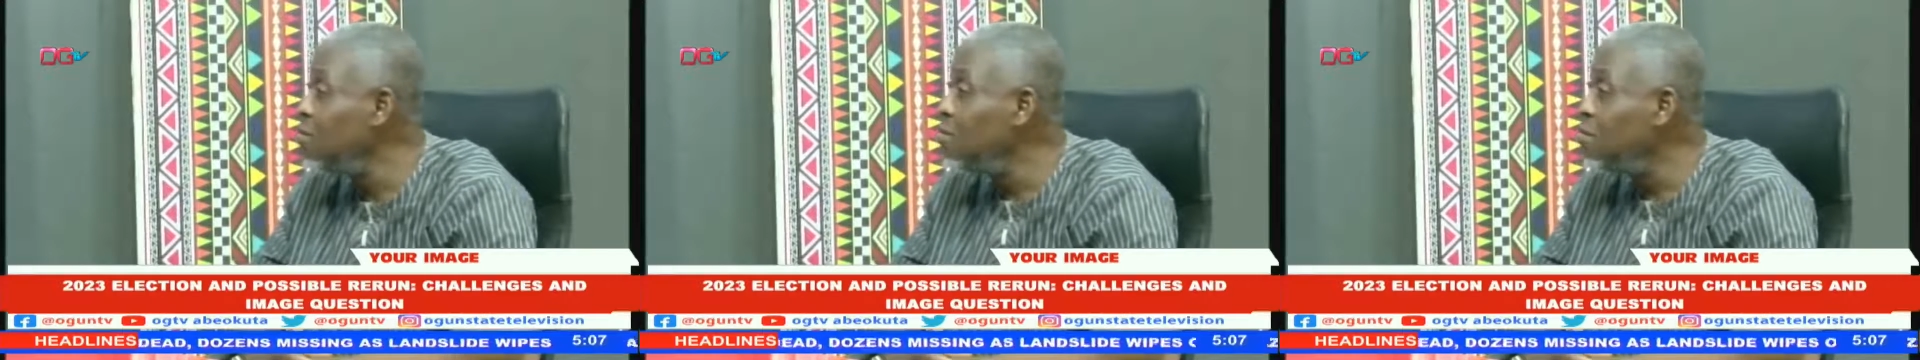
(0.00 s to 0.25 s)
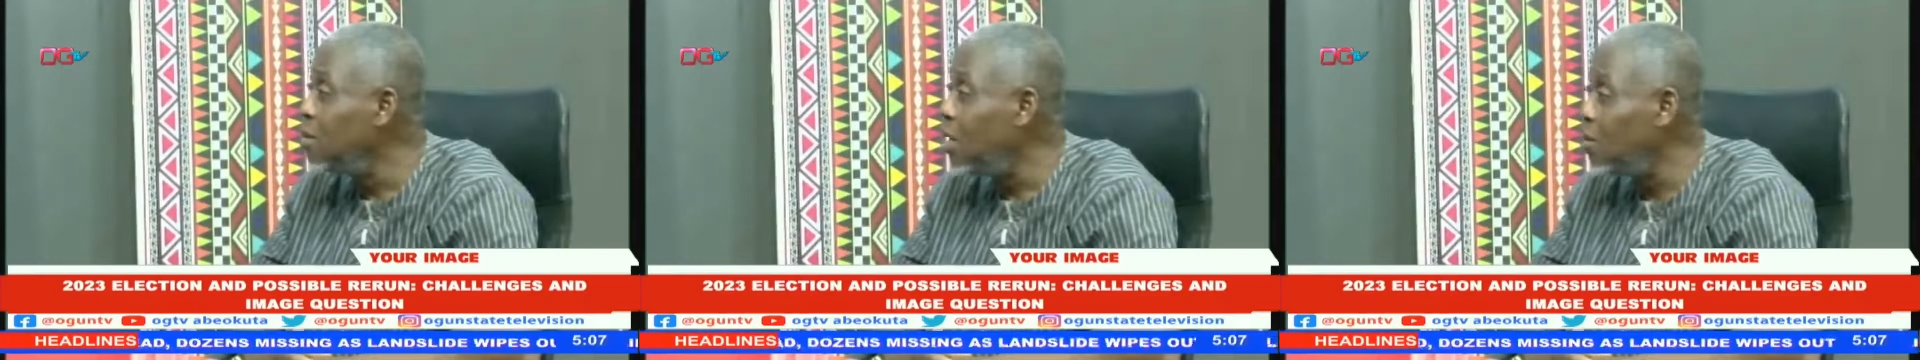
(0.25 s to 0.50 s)

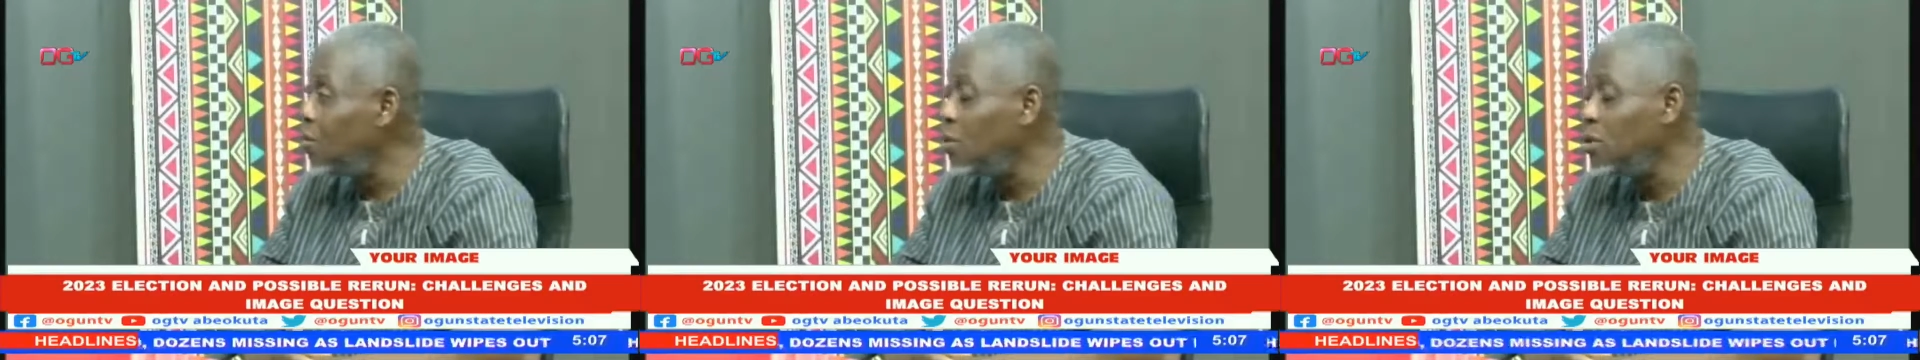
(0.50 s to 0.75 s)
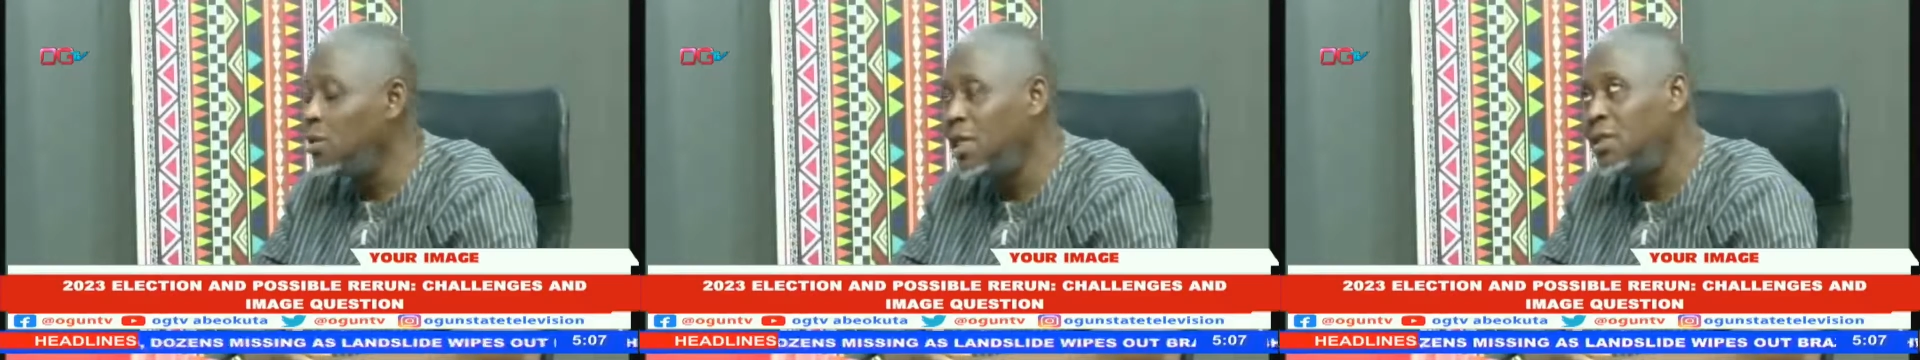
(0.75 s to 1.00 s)
And one
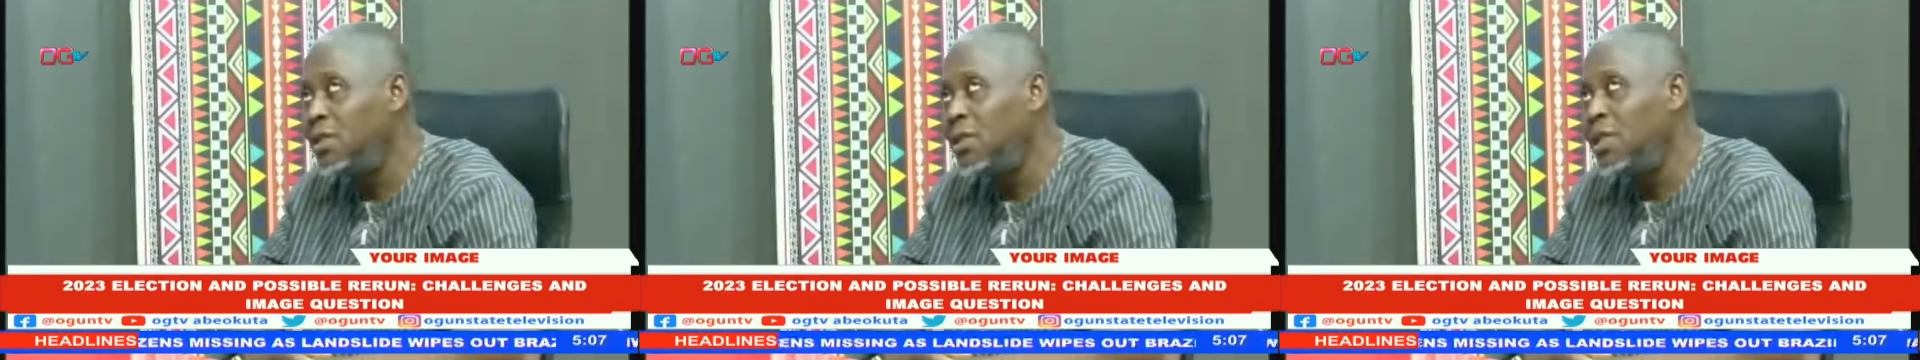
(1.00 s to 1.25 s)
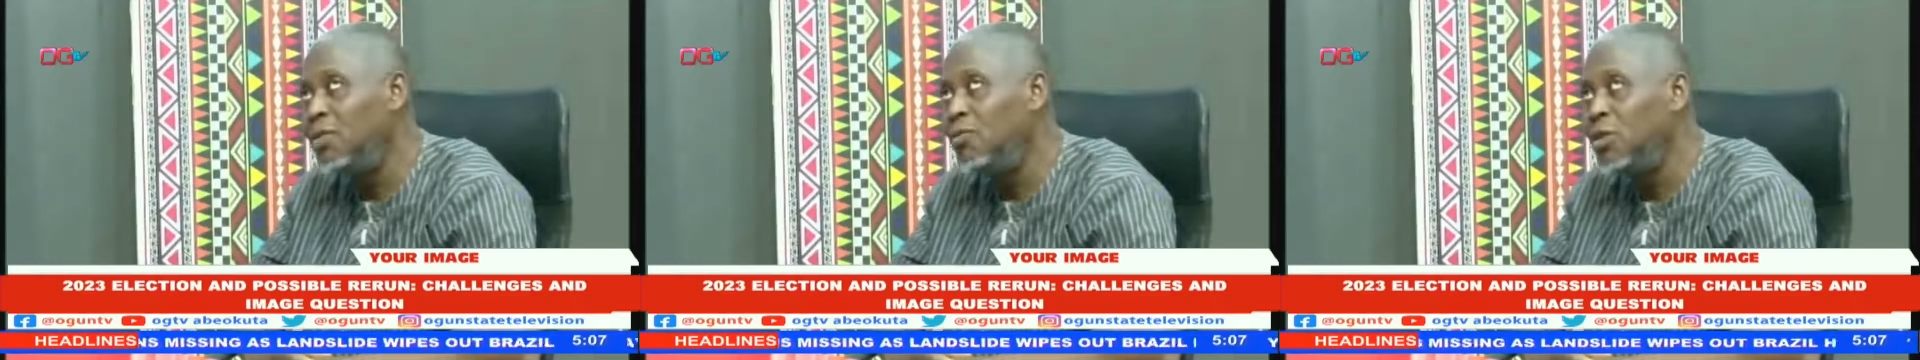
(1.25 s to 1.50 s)
reason I
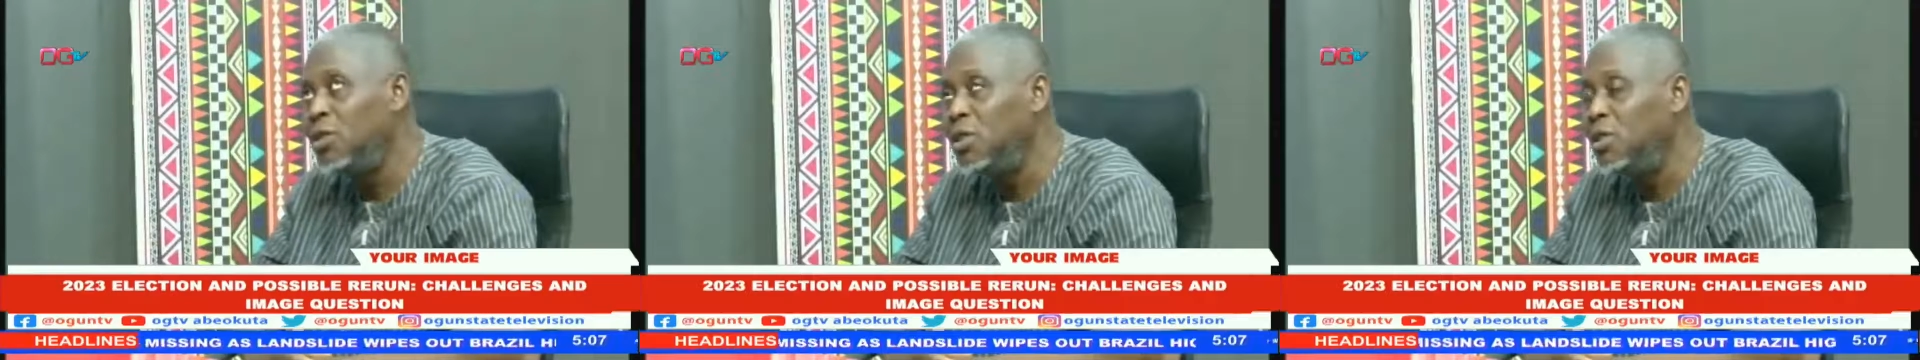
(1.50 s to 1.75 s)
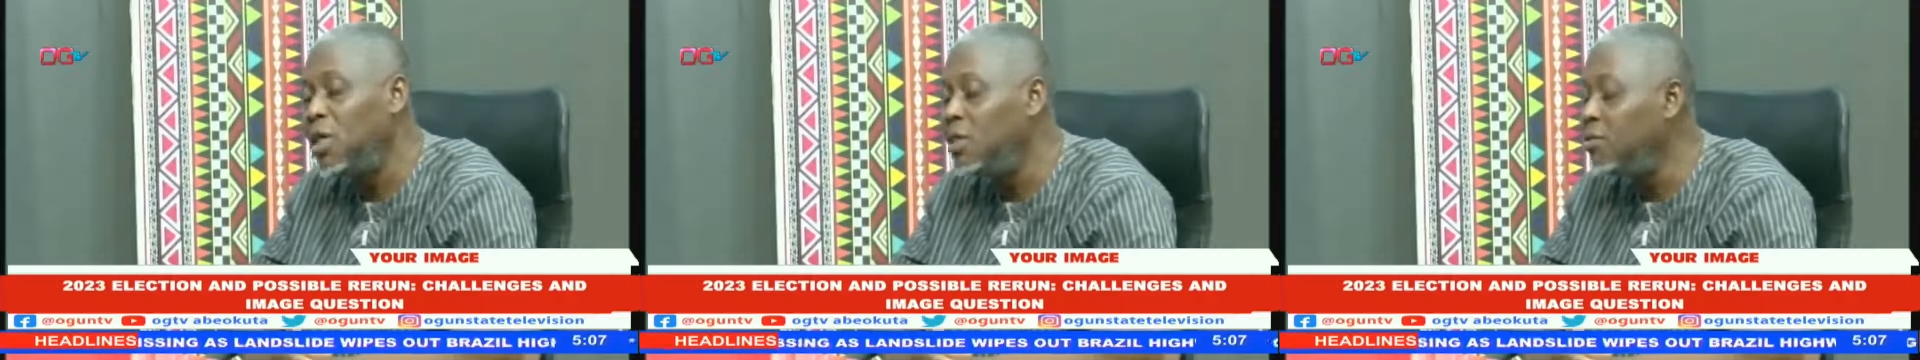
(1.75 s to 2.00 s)
stated was the
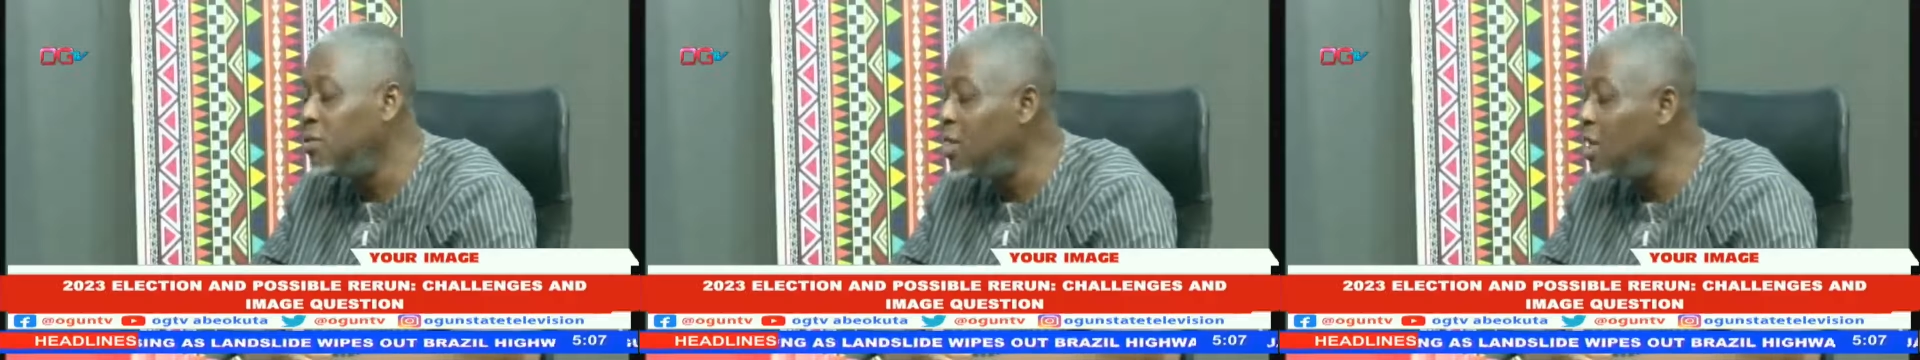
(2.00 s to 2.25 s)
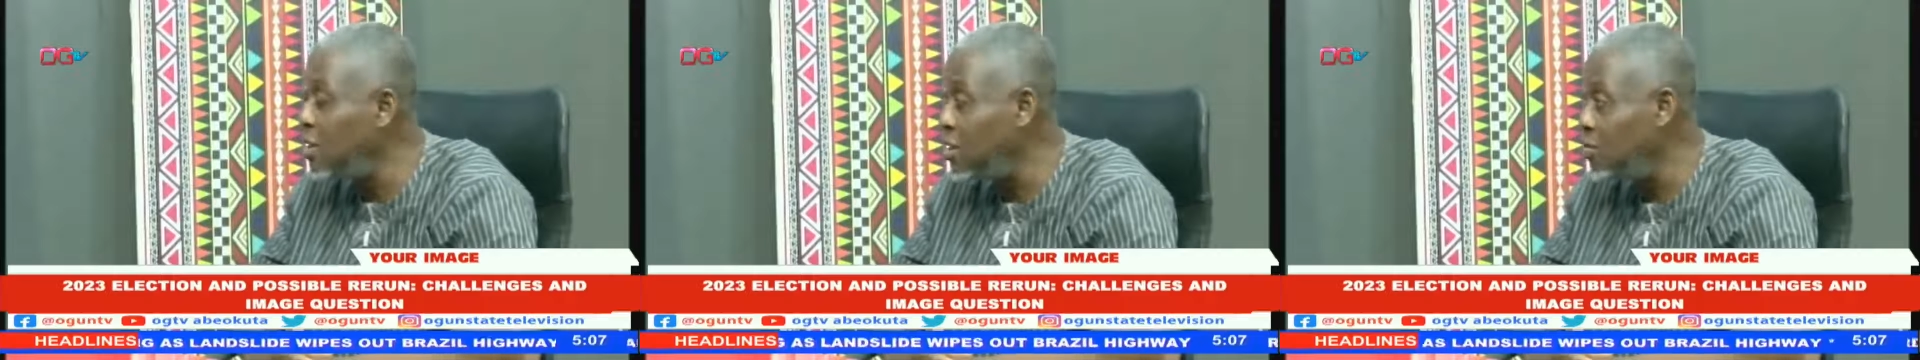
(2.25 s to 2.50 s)

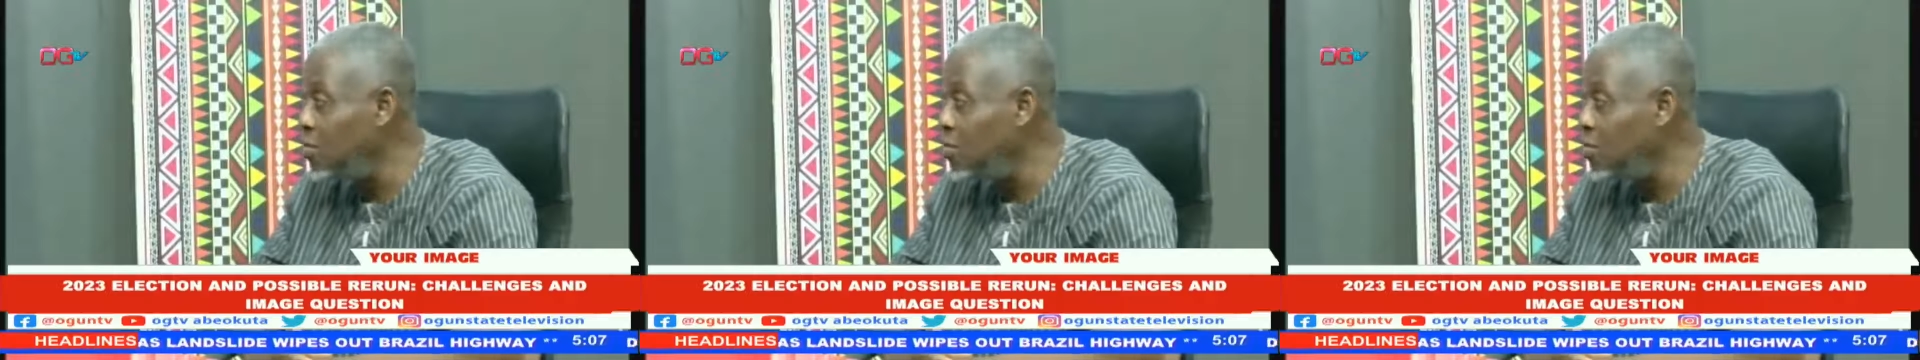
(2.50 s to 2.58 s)
enthusiasm,